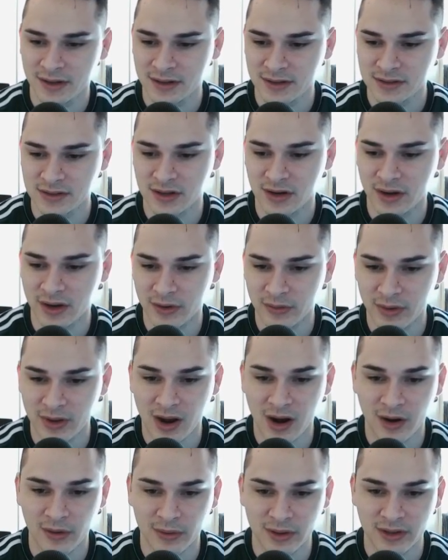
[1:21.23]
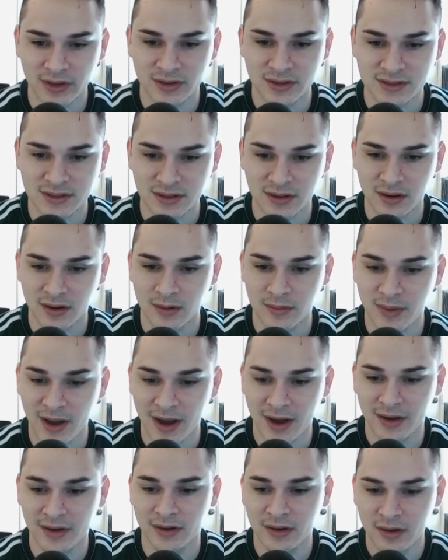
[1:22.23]
So here we are, we used
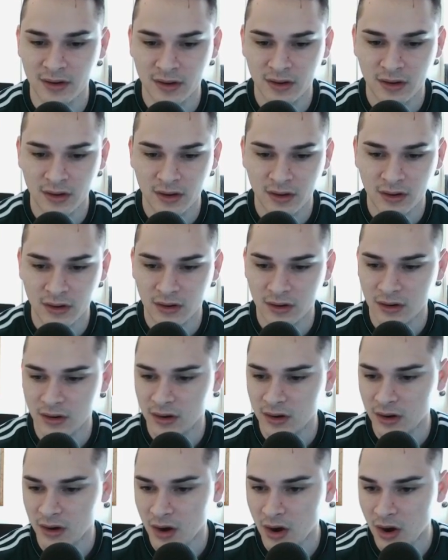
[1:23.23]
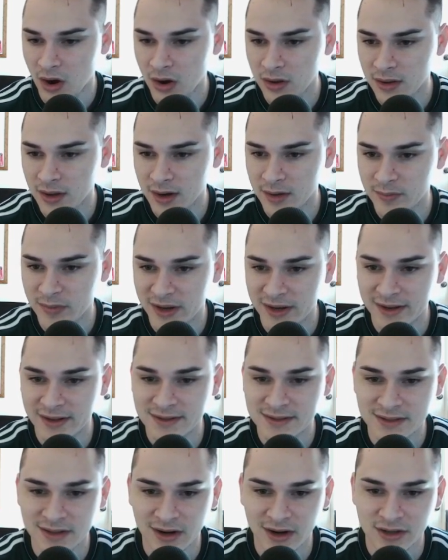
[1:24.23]
about all our
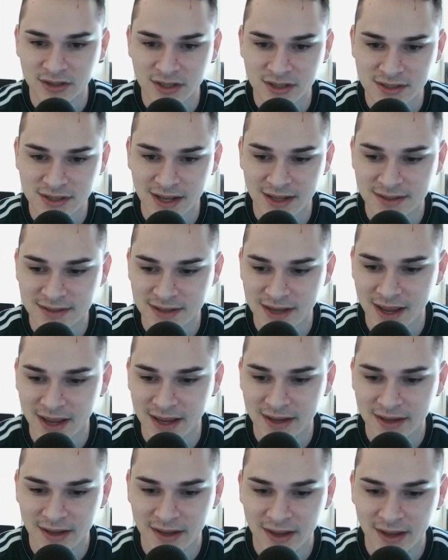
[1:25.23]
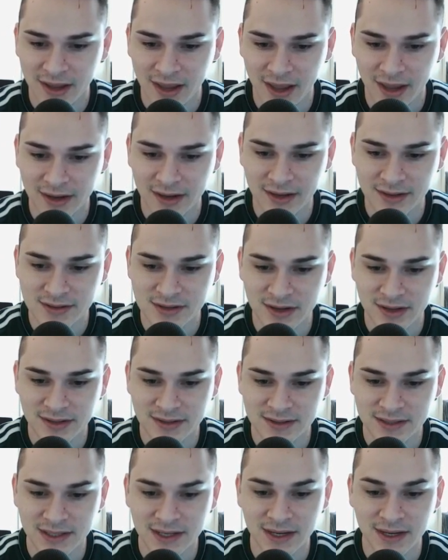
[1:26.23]
minions and archers, I'd say, and as you can
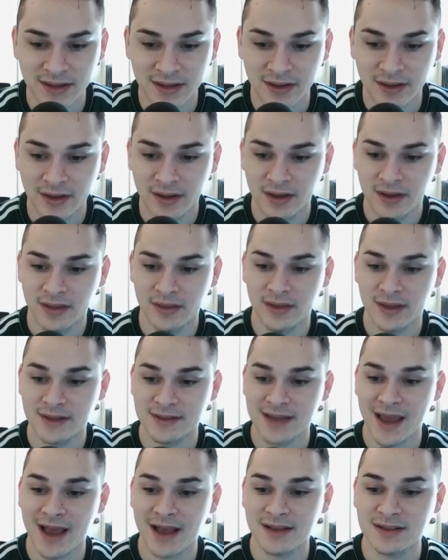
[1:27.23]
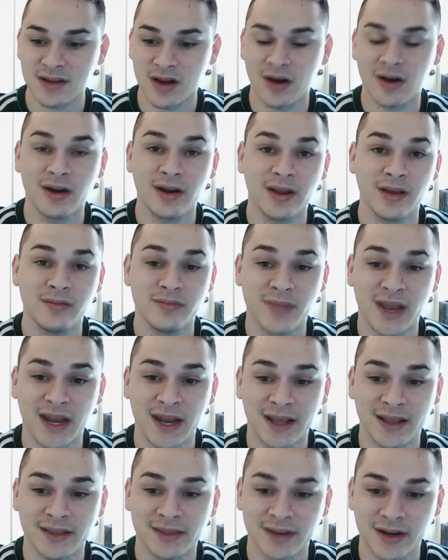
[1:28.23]
see, the attack's already a
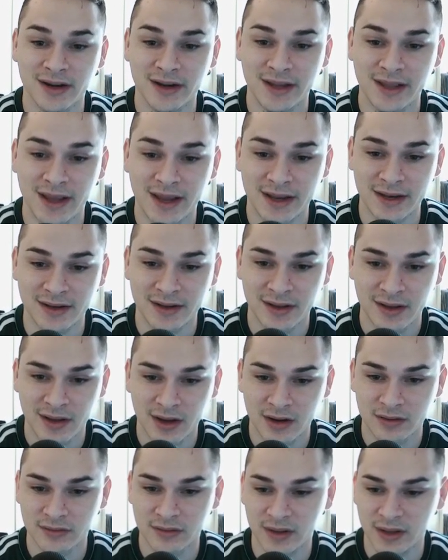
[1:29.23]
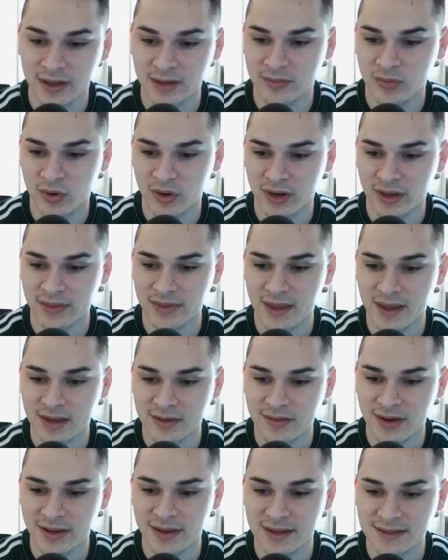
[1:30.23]
minute and 30 in. A really important thing
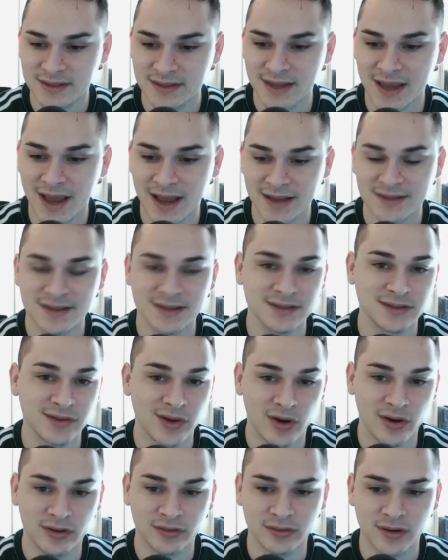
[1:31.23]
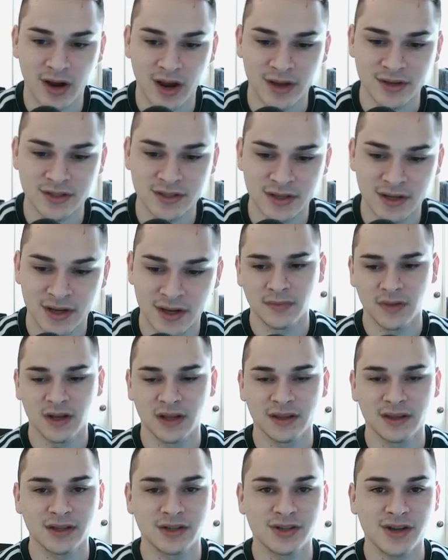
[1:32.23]
about these attacks is don't rush.
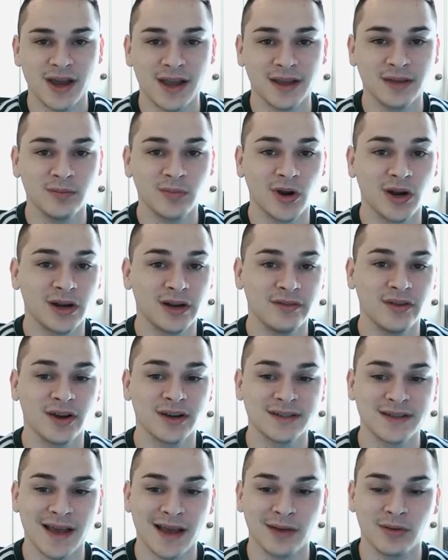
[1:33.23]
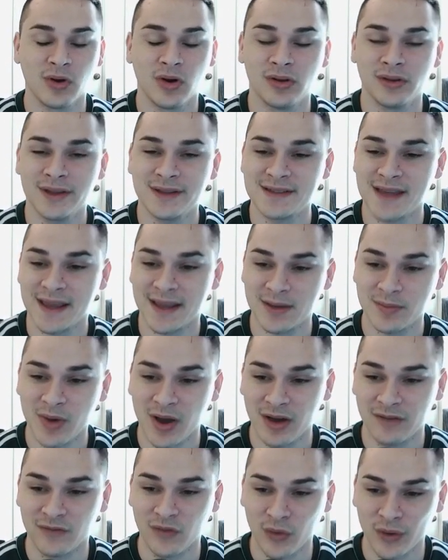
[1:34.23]
The dragon part of your attack will only take
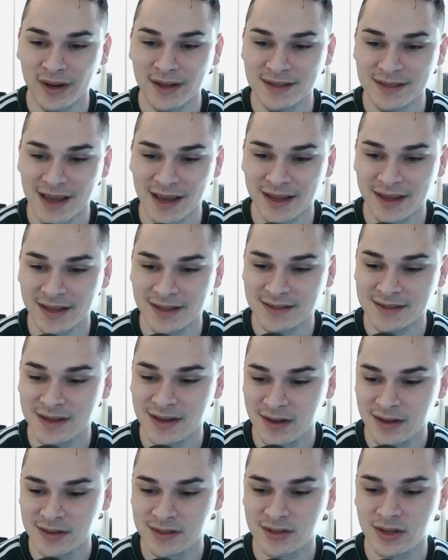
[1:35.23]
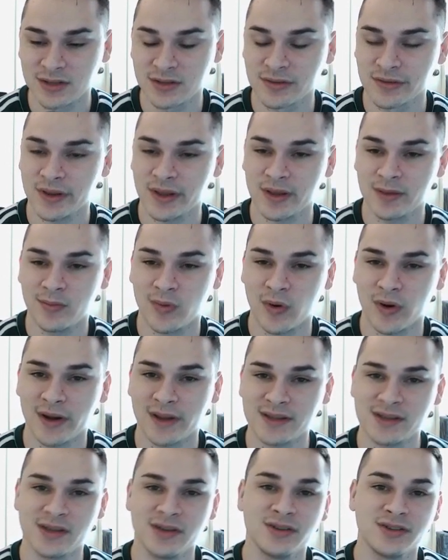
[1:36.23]
about 40 seconds, so it's really
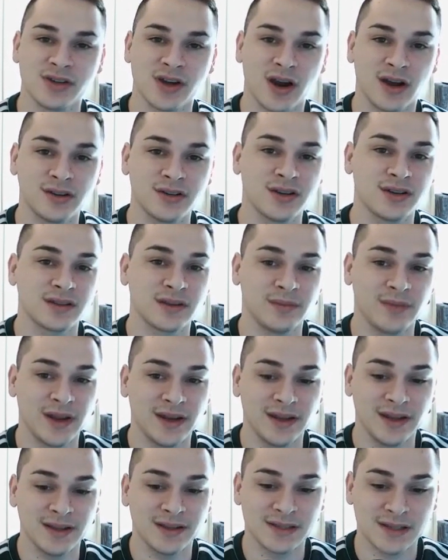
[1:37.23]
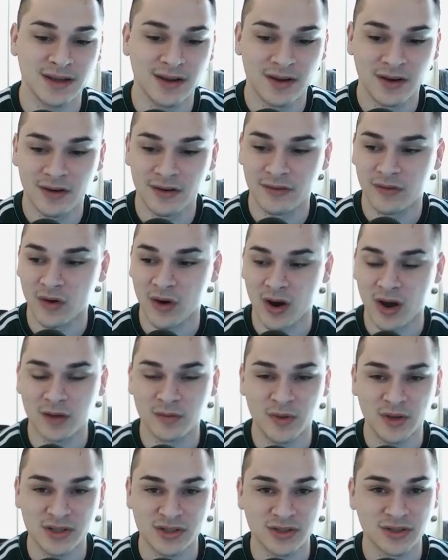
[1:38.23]
important to use your archers and minions for
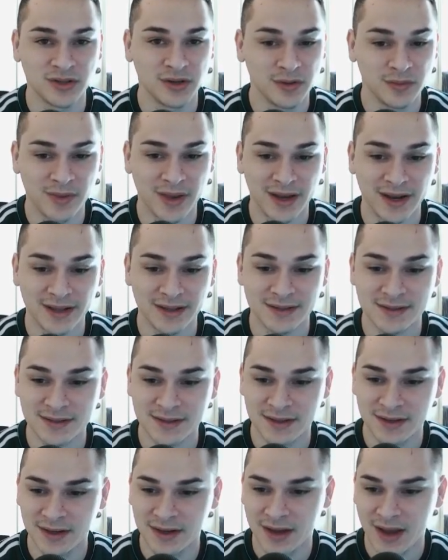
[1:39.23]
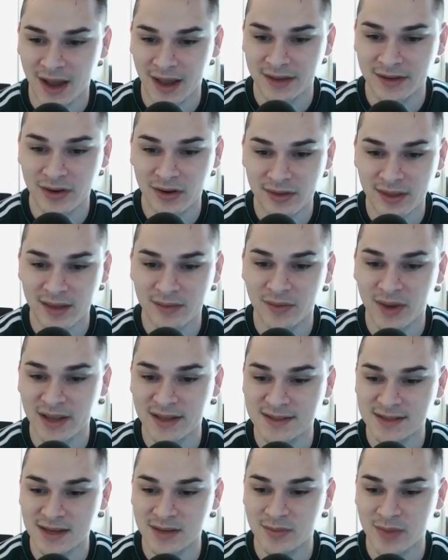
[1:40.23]
almost 2 minutes. I know that
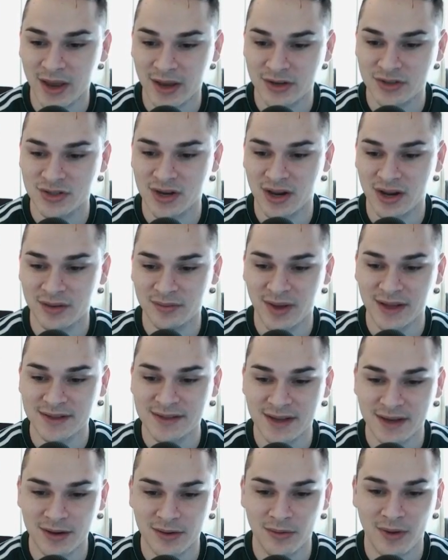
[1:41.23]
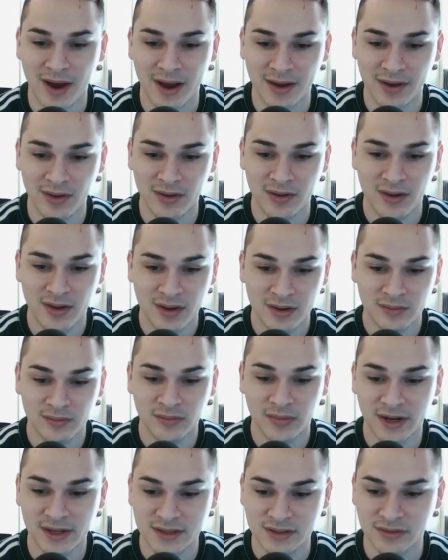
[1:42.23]
might seem extra and it might take a while,
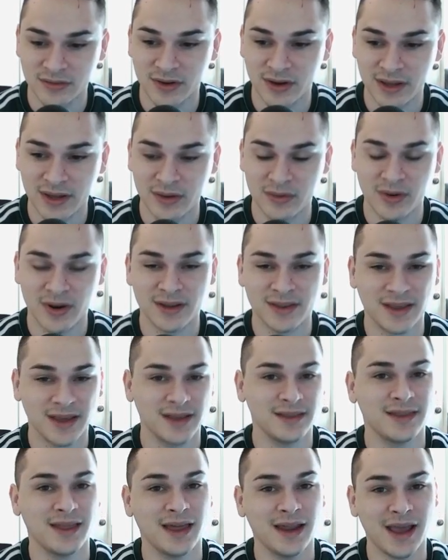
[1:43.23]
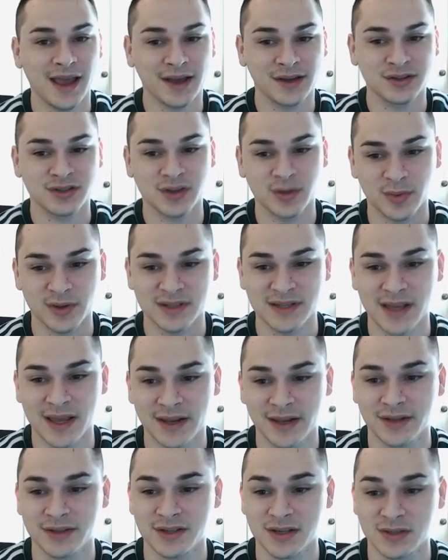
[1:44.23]
but it's really worth it. That extra
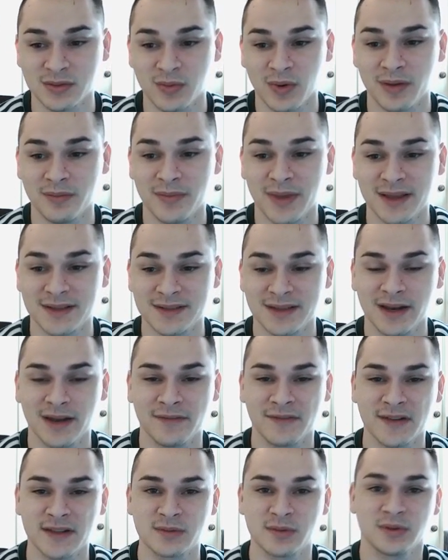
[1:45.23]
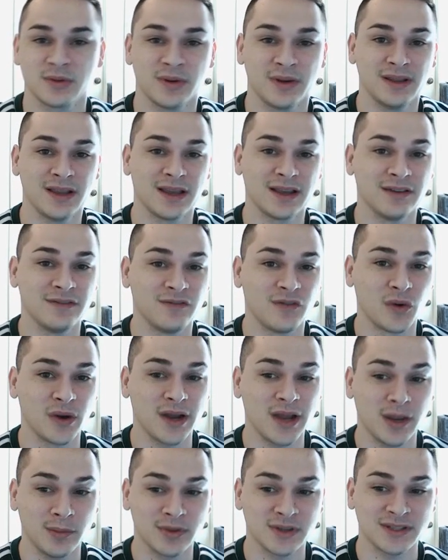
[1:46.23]
percentage is what makes the difference between like a
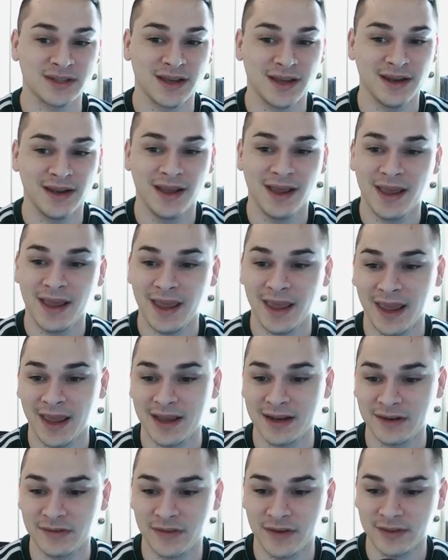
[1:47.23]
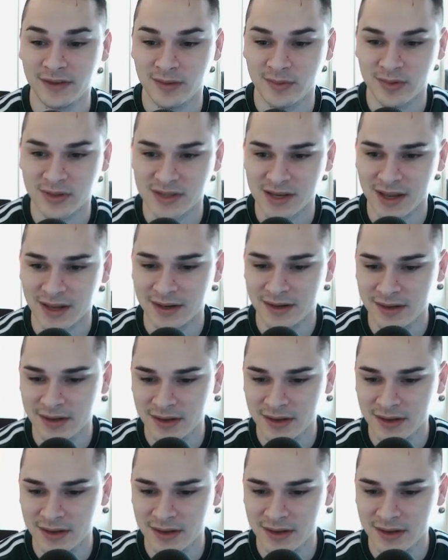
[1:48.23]
48% and a 50%.